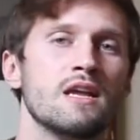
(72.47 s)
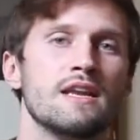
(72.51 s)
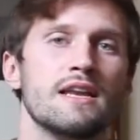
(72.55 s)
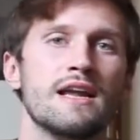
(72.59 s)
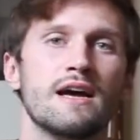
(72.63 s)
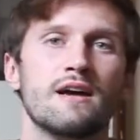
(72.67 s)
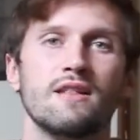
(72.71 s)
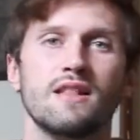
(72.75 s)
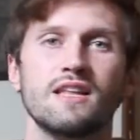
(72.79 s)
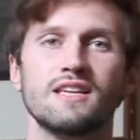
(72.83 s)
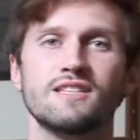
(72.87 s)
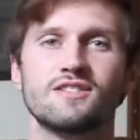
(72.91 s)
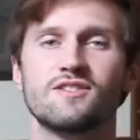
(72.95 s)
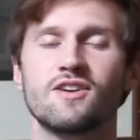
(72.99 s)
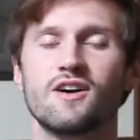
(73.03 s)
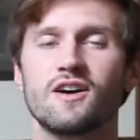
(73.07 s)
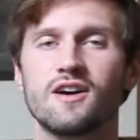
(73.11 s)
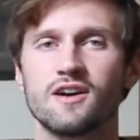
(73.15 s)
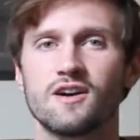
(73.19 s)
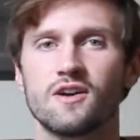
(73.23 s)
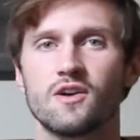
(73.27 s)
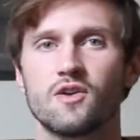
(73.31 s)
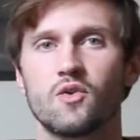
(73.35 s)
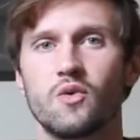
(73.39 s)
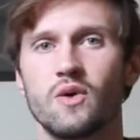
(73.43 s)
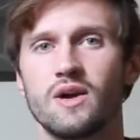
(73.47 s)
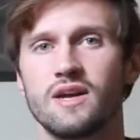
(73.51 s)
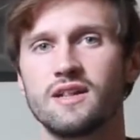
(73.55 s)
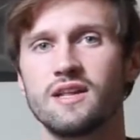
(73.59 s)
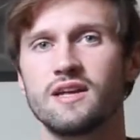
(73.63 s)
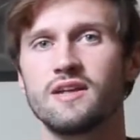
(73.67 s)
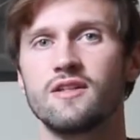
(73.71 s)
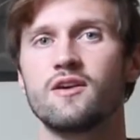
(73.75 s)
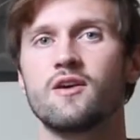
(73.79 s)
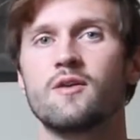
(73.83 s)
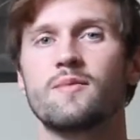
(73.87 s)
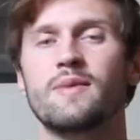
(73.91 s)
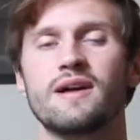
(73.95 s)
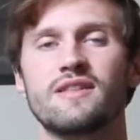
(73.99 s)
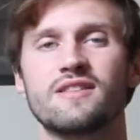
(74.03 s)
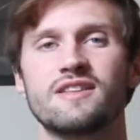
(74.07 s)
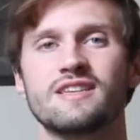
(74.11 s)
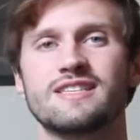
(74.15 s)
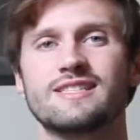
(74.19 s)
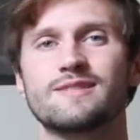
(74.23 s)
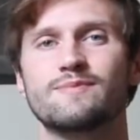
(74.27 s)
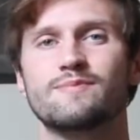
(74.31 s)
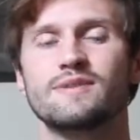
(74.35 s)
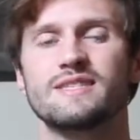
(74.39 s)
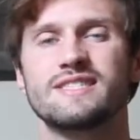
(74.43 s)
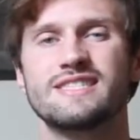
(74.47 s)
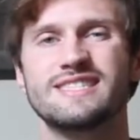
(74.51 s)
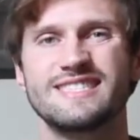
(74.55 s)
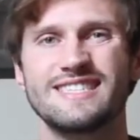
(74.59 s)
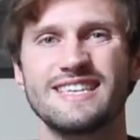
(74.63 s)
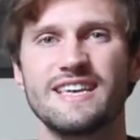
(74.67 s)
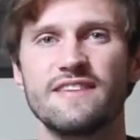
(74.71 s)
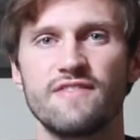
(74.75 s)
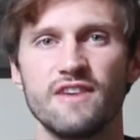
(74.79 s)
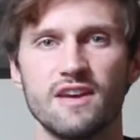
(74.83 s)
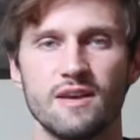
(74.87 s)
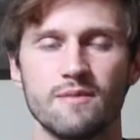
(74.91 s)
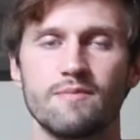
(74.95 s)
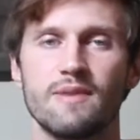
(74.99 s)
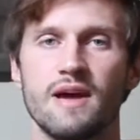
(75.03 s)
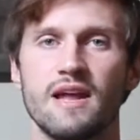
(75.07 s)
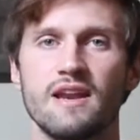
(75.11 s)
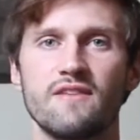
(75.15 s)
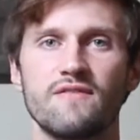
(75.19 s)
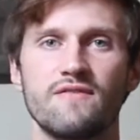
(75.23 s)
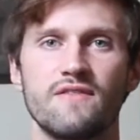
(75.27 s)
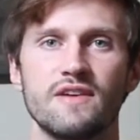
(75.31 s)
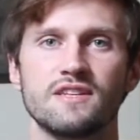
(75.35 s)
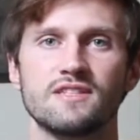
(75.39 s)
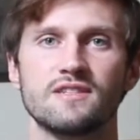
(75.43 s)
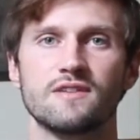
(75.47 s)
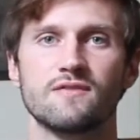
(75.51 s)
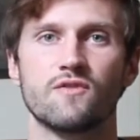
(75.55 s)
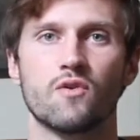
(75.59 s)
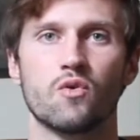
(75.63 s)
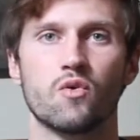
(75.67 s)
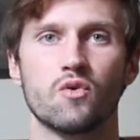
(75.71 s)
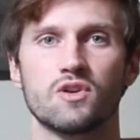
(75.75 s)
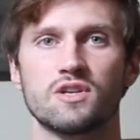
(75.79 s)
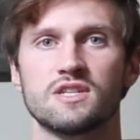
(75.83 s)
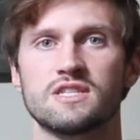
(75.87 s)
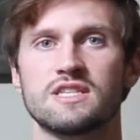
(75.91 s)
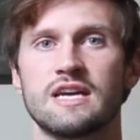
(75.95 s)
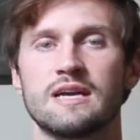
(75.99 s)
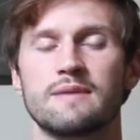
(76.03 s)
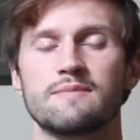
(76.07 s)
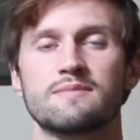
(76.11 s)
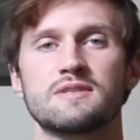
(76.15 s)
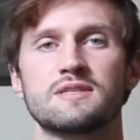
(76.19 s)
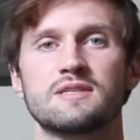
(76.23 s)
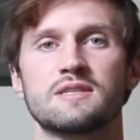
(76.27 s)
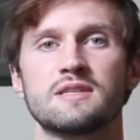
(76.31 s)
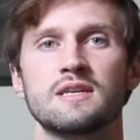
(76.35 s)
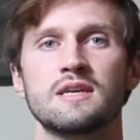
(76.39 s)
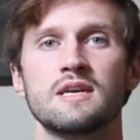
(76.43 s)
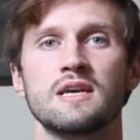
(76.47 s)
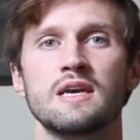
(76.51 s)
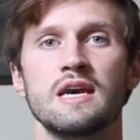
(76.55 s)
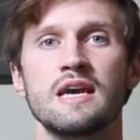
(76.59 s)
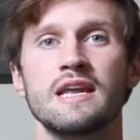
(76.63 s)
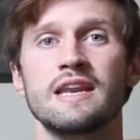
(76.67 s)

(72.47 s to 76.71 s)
Now let's talk quickly though about the specific benefits of cordyceps.